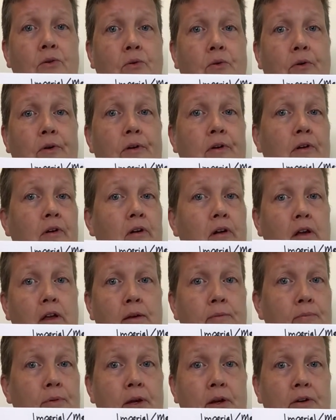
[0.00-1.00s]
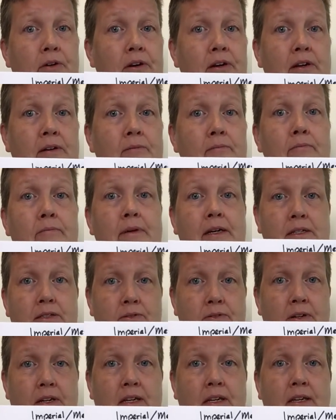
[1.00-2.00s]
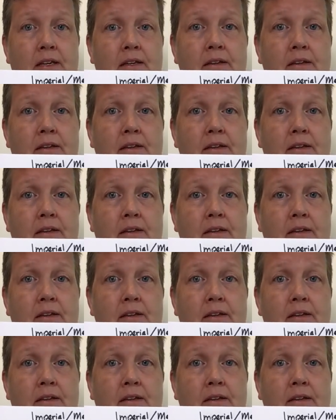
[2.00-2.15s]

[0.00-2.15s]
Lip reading: or imperial metric.